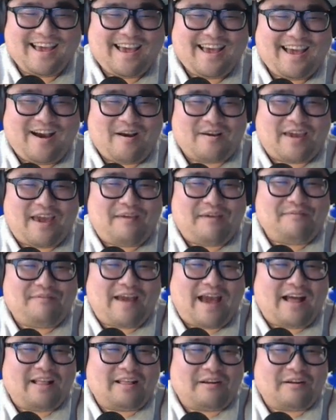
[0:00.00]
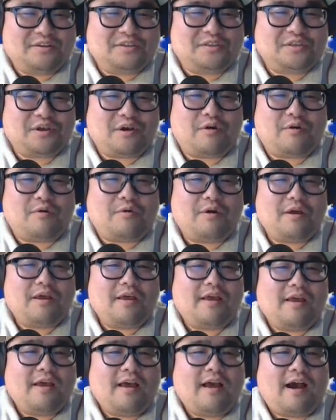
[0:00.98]
Okay, Valor. So,
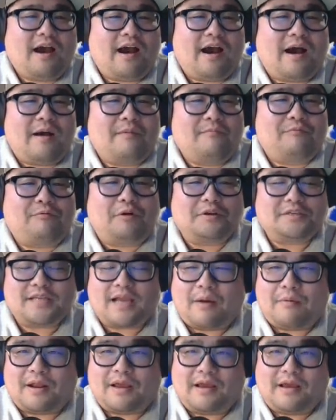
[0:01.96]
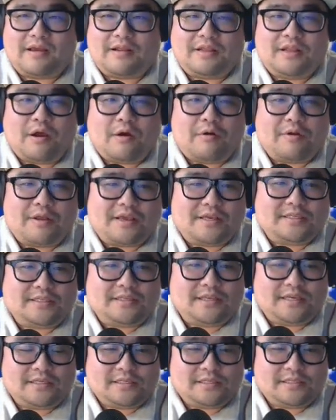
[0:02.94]
first thing I want to note is
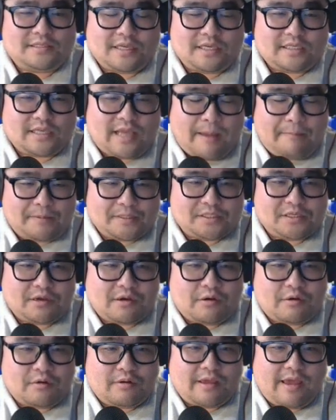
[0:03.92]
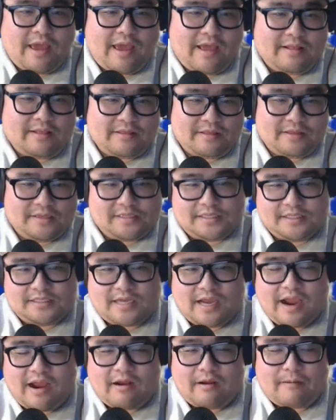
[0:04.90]
this episode and this
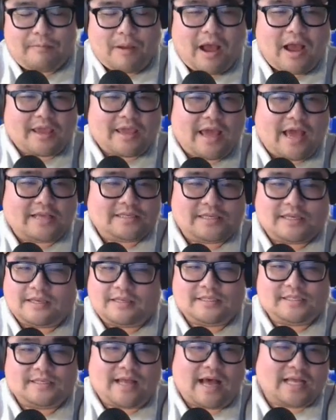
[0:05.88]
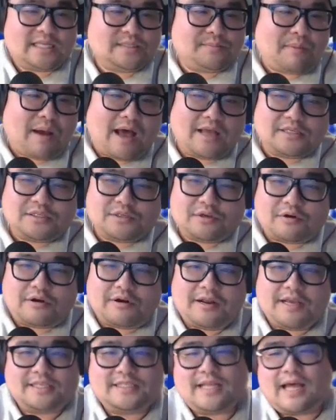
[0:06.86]
entire podcast. It's not
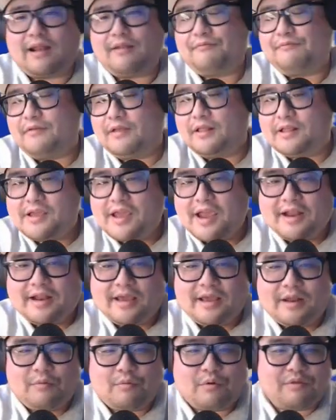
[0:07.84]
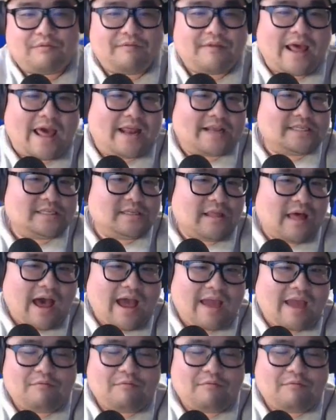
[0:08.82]
sponsored. It's not affiliated with Fanatics Live